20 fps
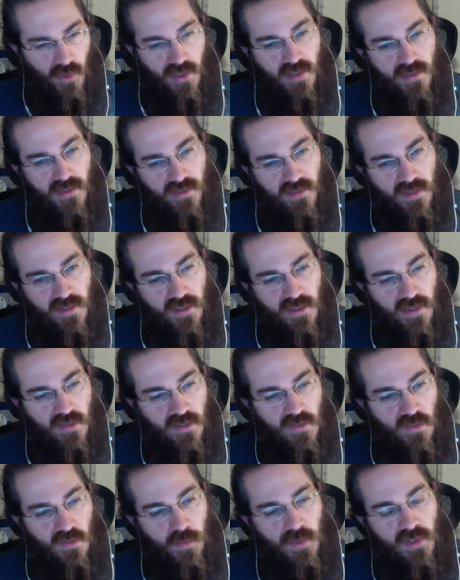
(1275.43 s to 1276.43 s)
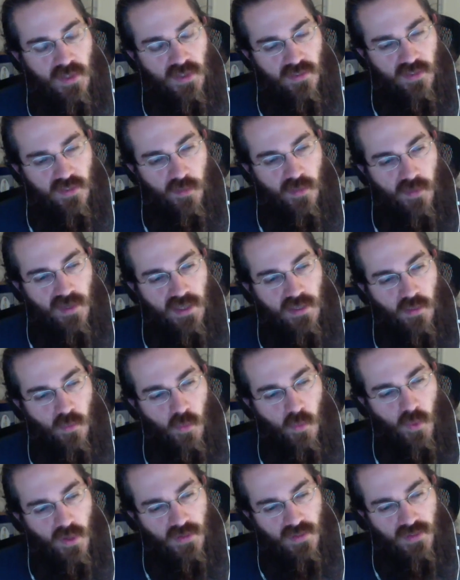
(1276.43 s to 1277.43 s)
print, just because I
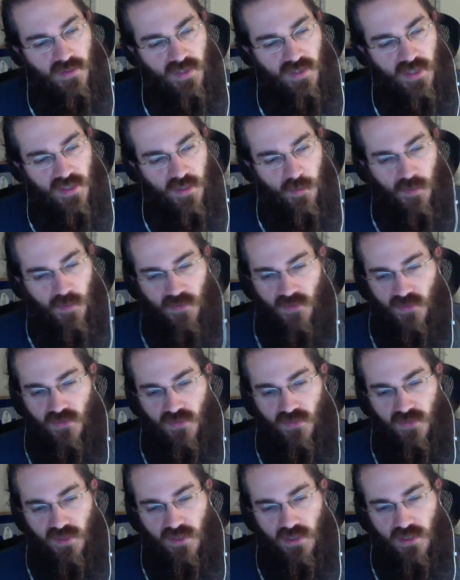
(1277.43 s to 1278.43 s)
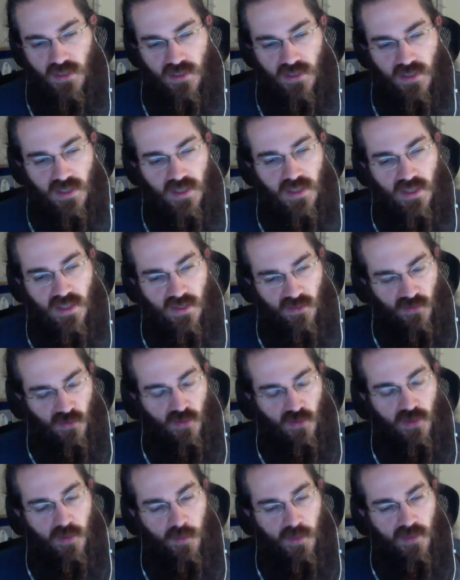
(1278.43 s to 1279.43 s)
might want to take them as a seed and
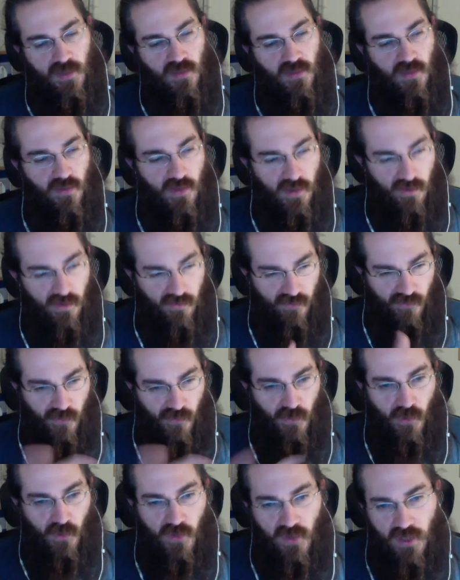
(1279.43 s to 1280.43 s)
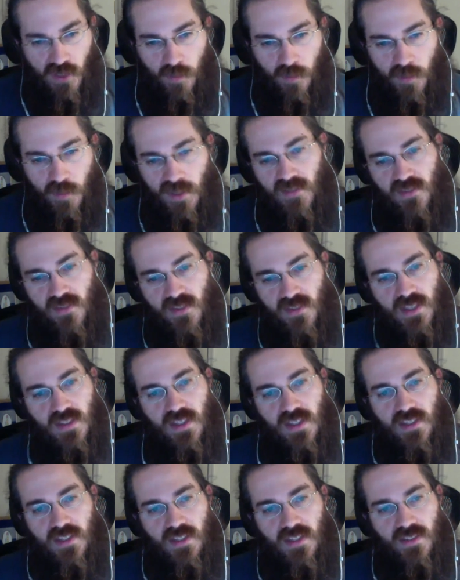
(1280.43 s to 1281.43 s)
turn them into a full campaign setting
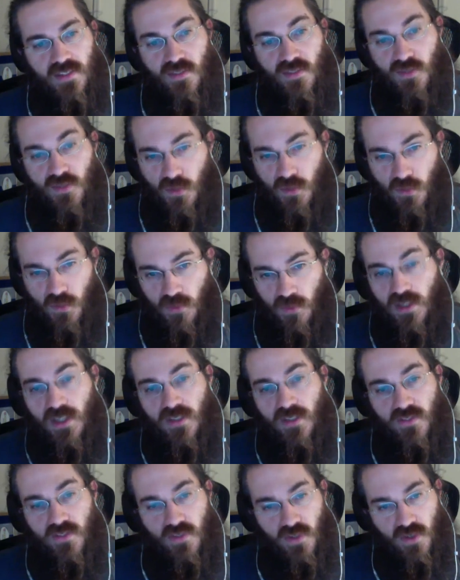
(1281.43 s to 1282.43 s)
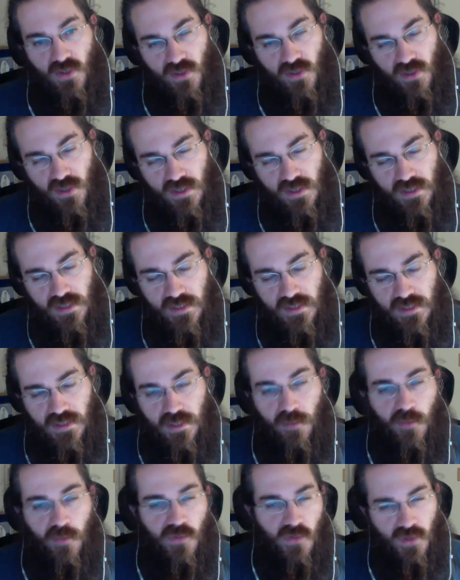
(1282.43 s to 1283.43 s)
that gets its own Kickstarter.
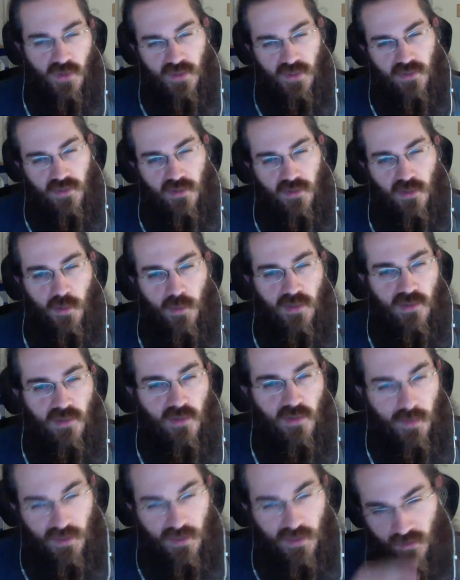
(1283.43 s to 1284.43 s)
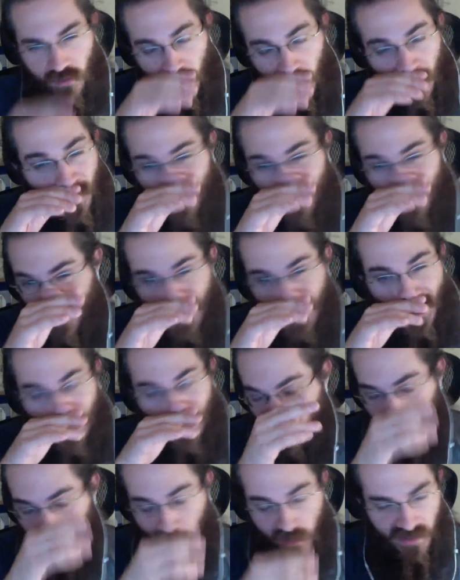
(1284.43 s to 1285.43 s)
So that's a little bit to be determined. So
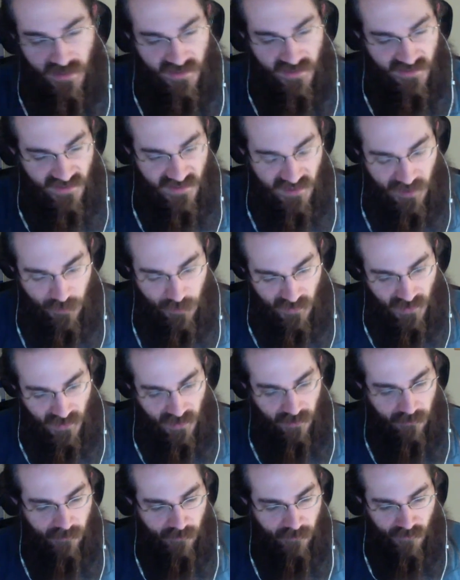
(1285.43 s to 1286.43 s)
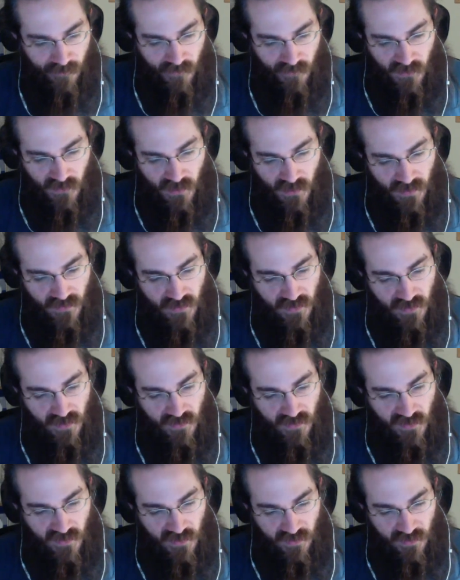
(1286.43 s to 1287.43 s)
I'm planning to keep that content as
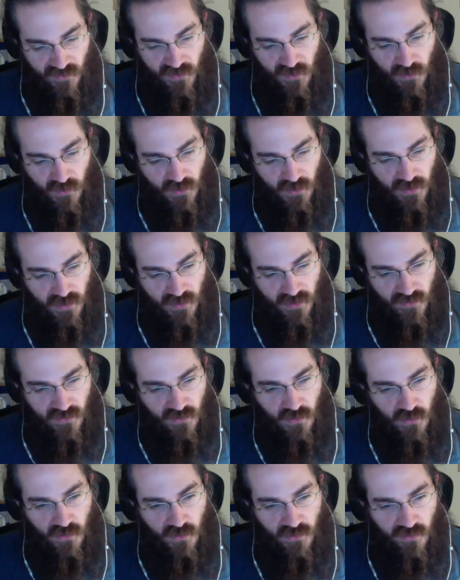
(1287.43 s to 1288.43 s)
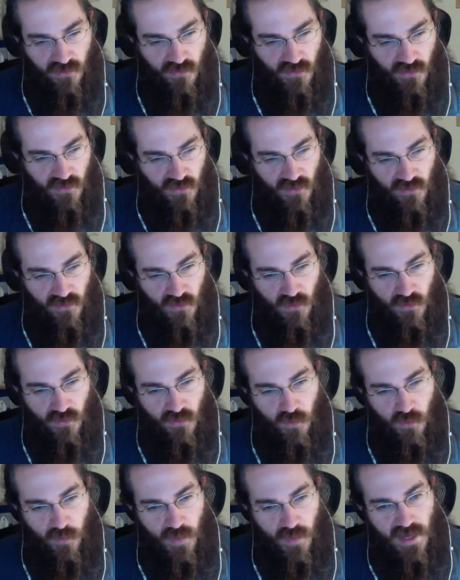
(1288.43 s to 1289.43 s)
like secret and exclusive for just those who
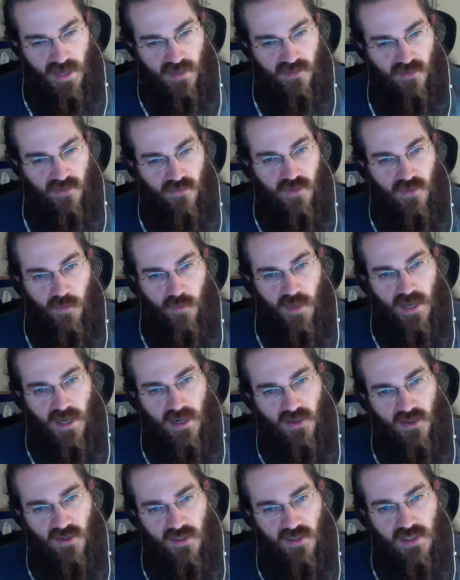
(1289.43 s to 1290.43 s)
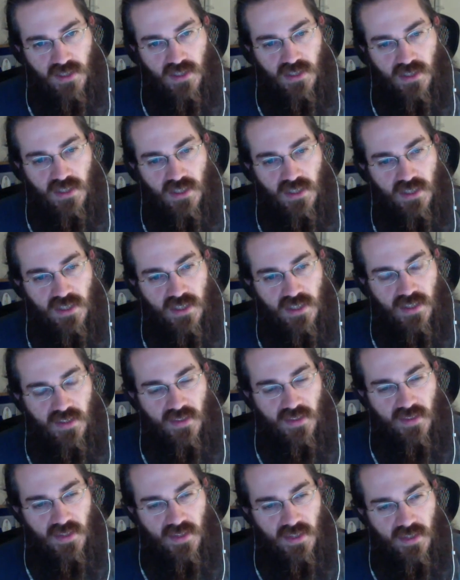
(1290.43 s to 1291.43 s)
backed via backer kit. And
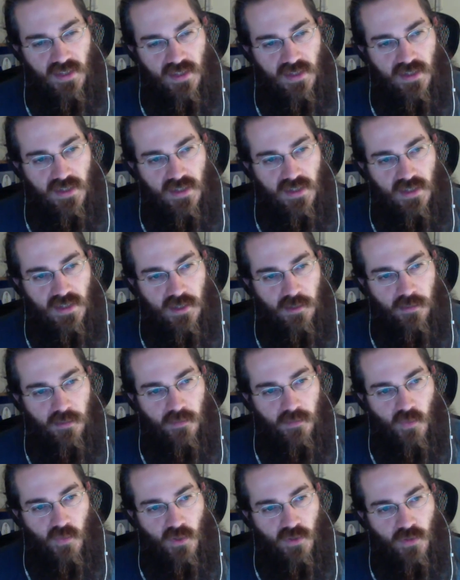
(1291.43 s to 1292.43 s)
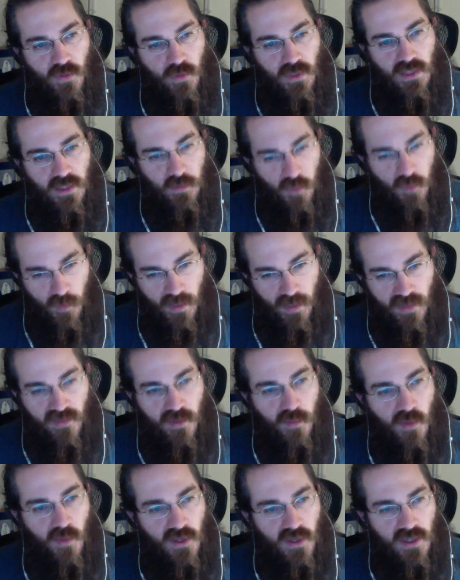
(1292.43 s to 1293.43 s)
then once we get momentum
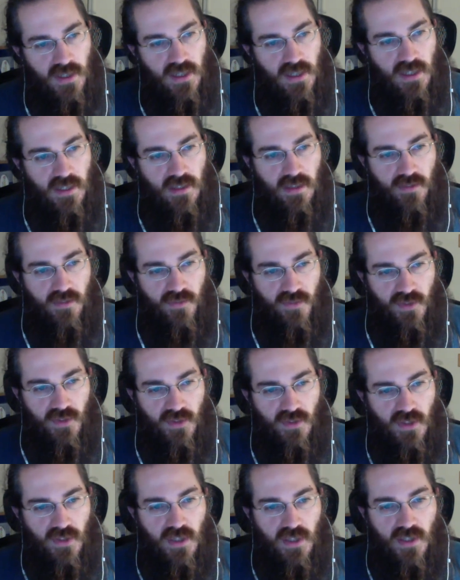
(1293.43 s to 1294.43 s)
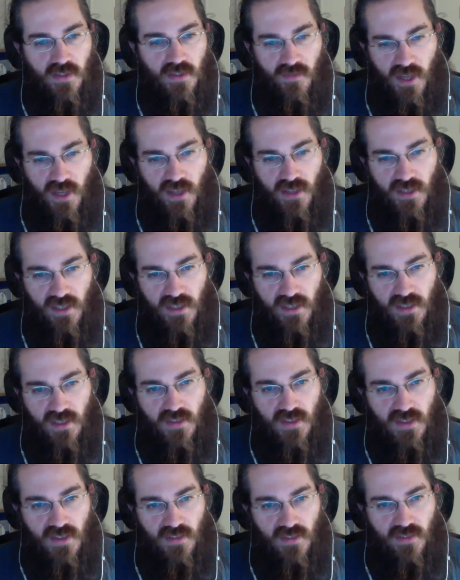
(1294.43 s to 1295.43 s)
on it and I feel validated that
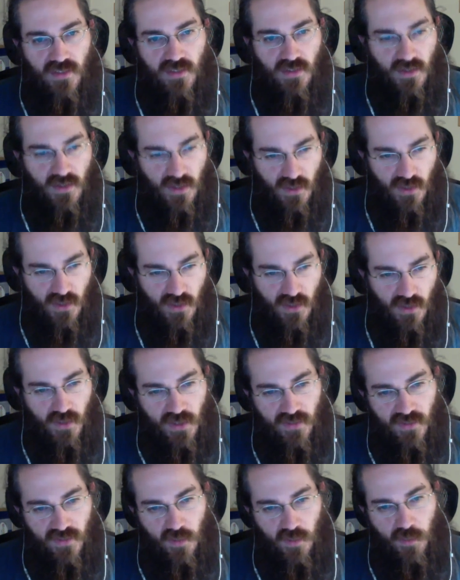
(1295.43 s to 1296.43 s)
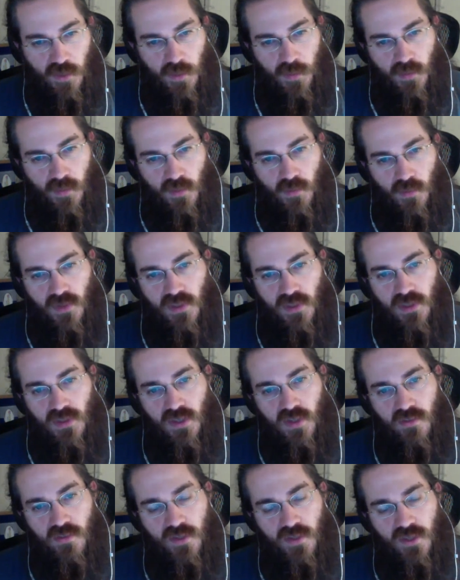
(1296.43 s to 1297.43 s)
it's a good direction that people are really in
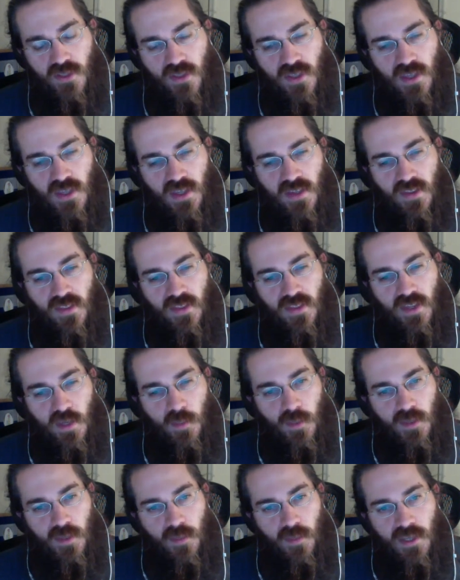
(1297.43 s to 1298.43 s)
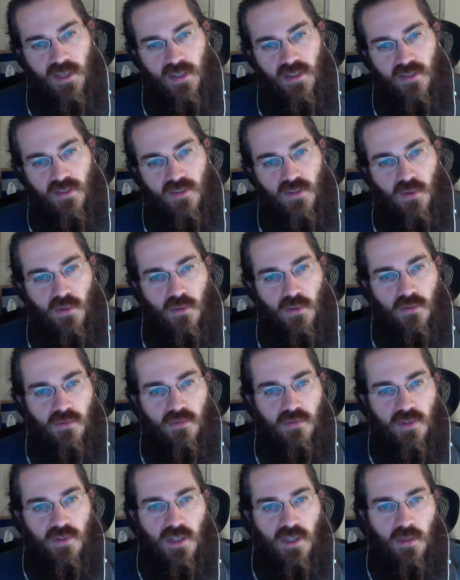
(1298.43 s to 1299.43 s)
love with, then I might make it its own
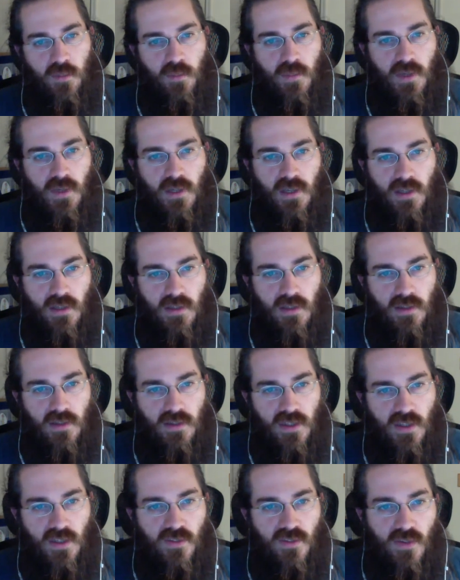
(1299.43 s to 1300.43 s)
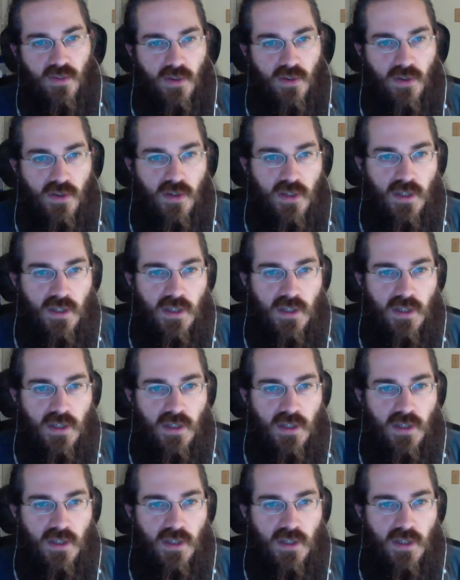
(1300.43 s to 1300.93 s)
Kickstarter.